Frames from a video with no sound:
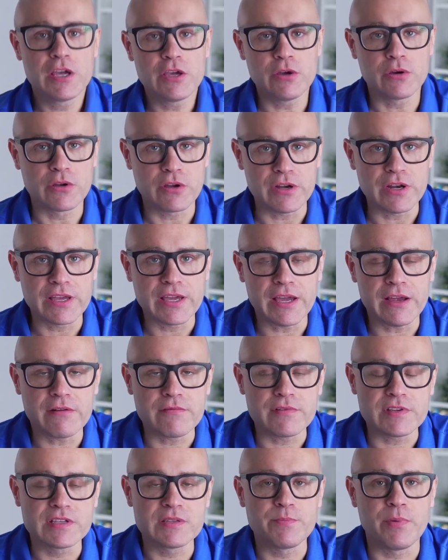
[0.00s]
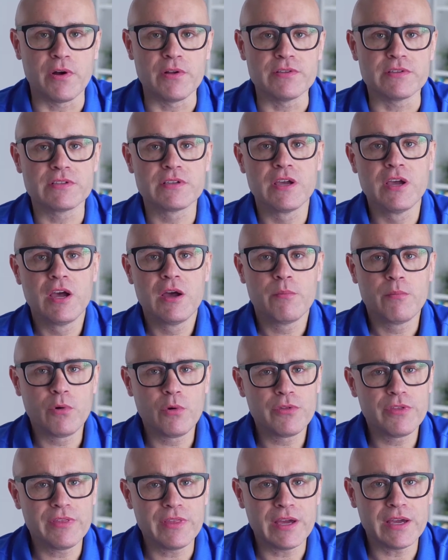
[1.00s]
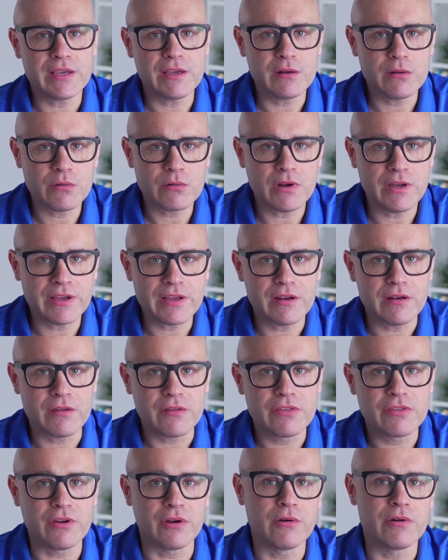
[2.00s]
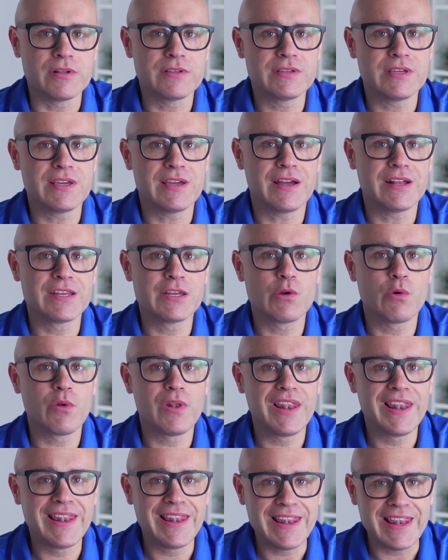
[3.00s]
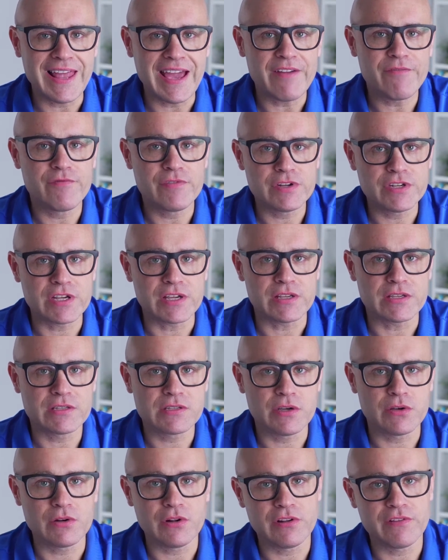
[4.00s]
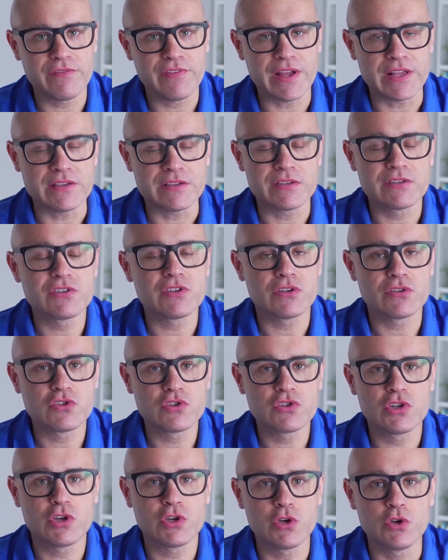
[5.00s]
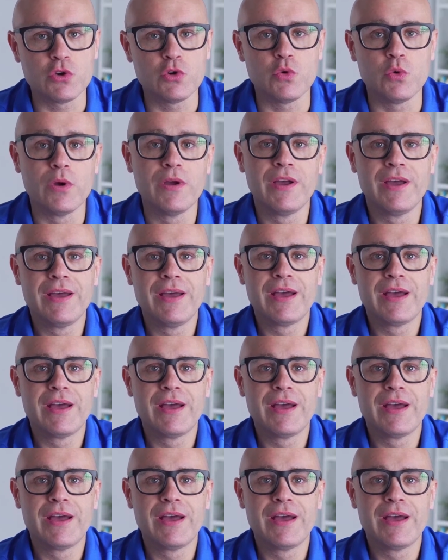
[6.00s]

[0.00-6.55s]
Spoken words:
You're going to get a response. More than that, you look like an authority, and you're leveraging external events to